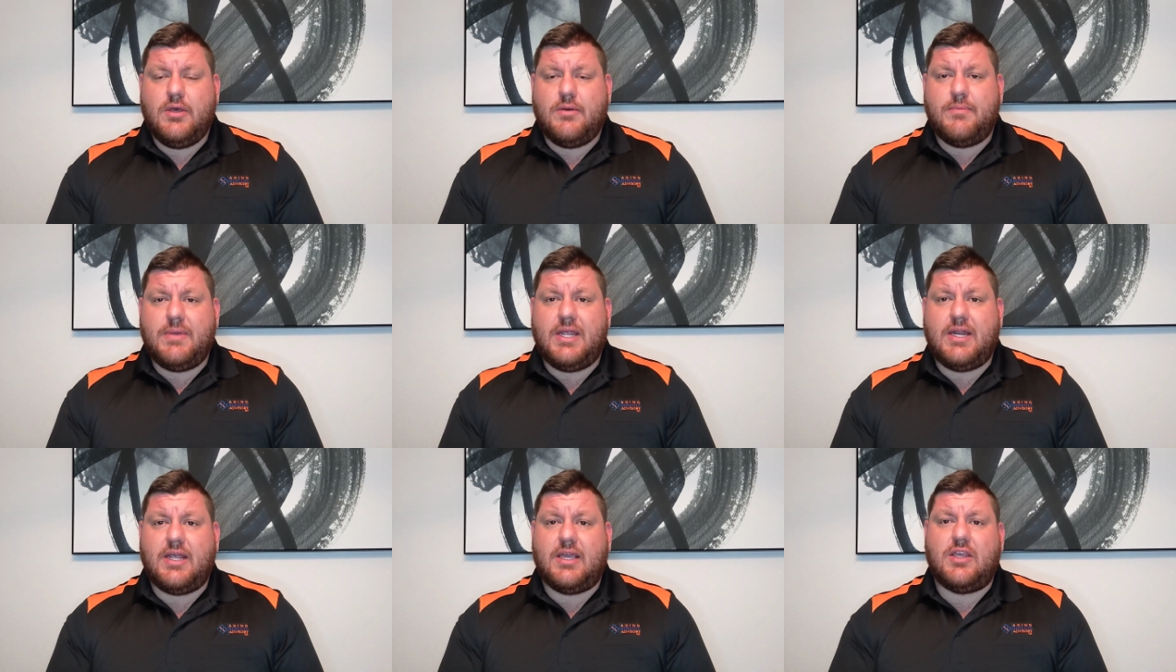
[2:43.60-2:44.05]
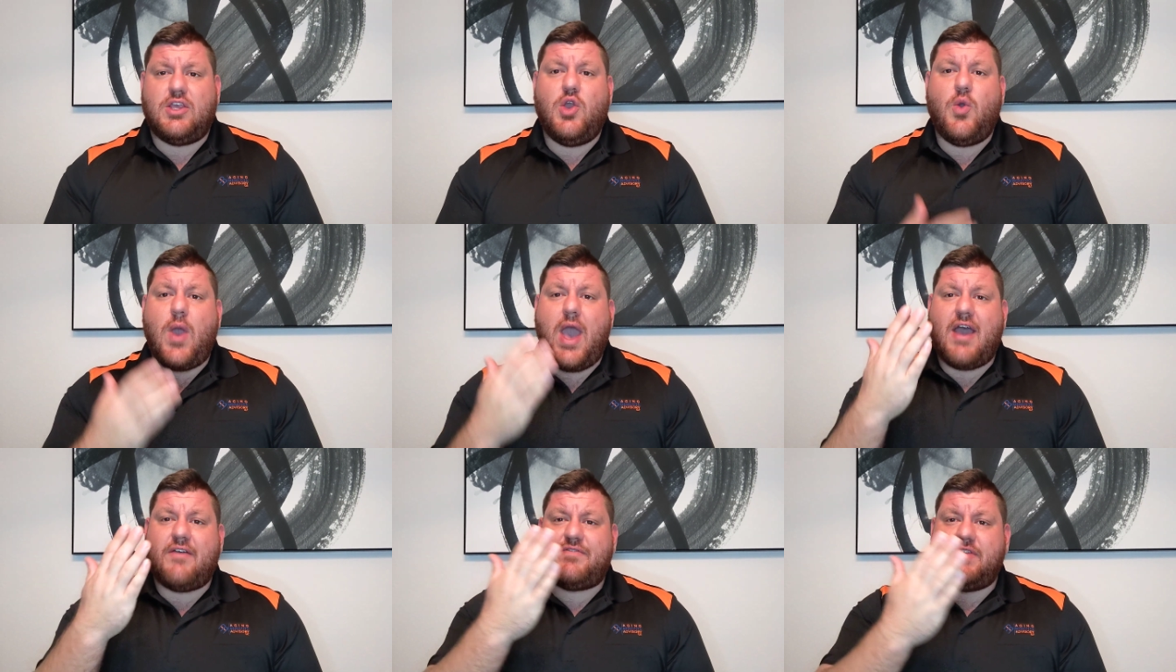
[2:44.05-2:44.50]
Meaning
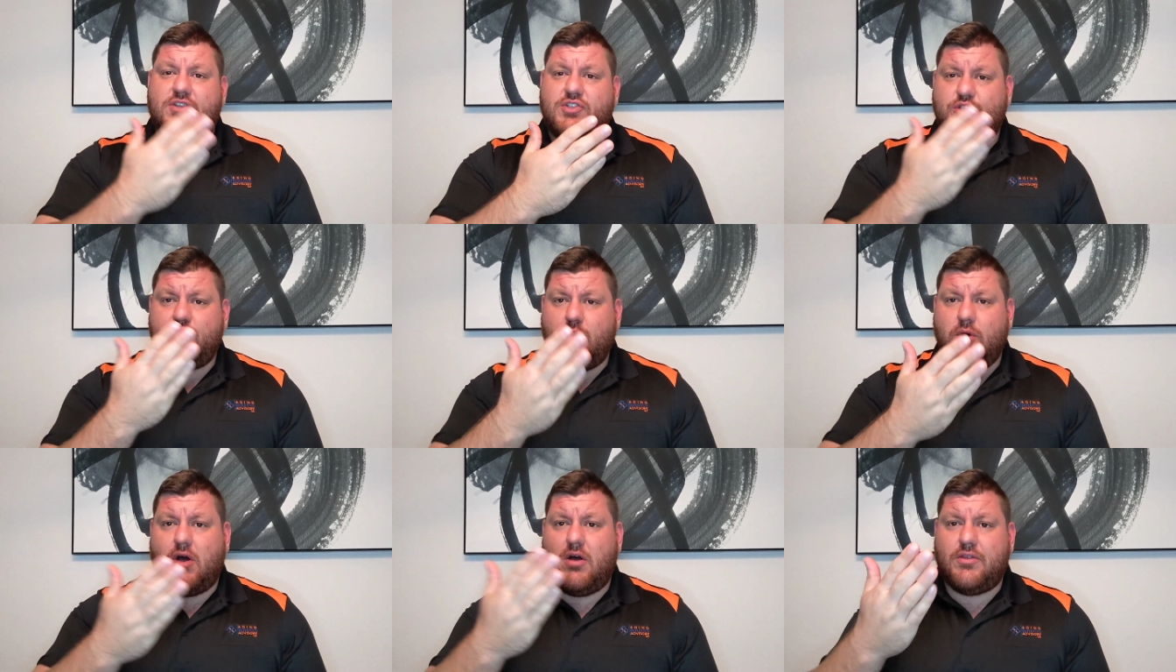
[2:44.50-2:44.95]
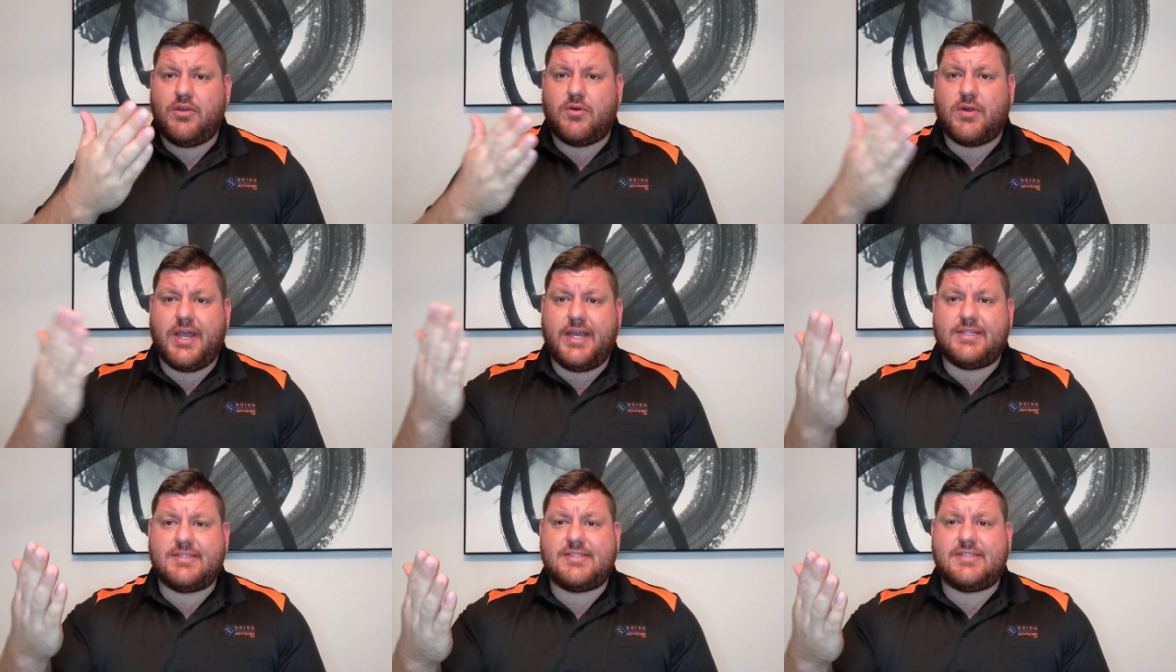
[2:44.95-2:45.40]
you have to do all the
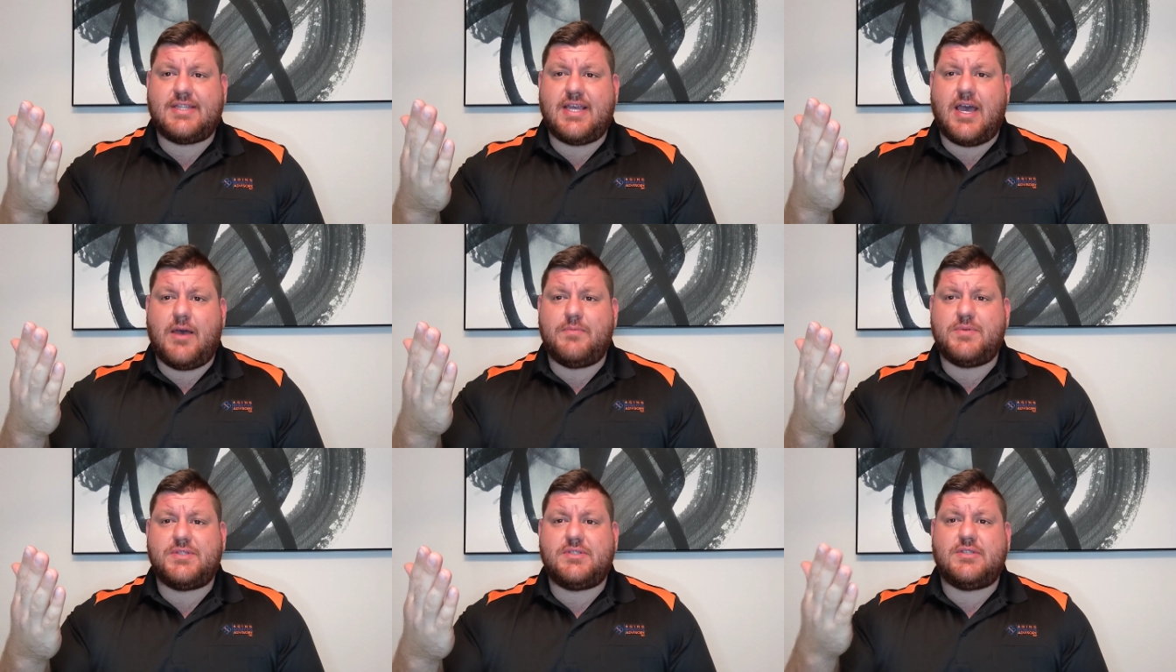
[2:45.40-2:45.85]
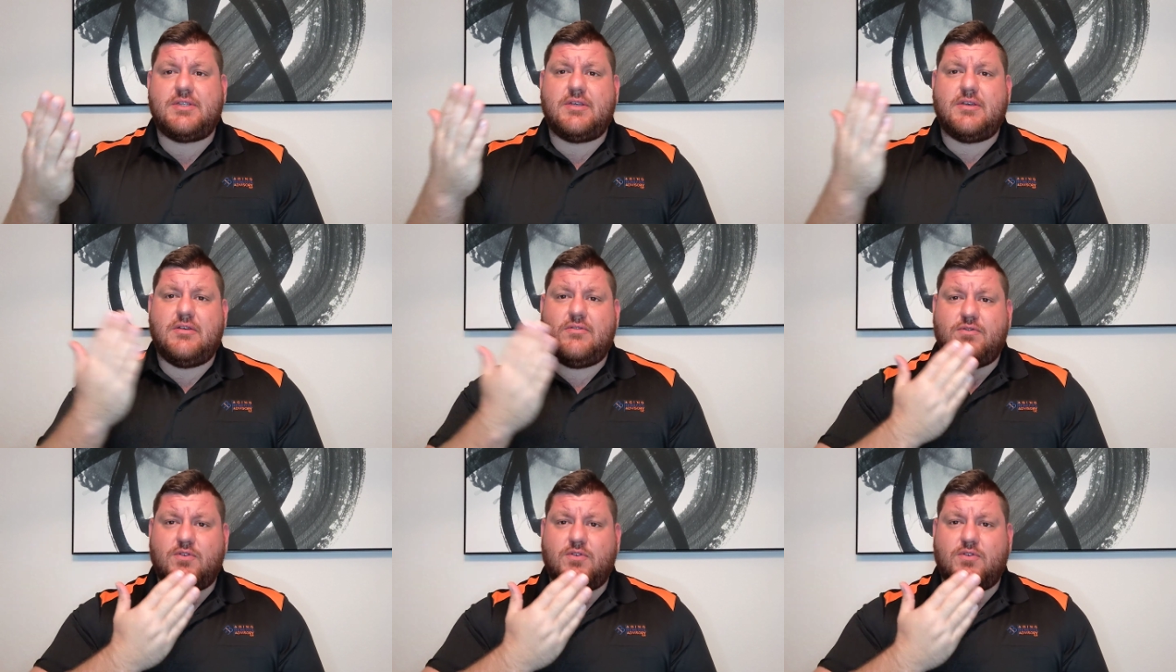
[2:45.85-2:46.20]
right steps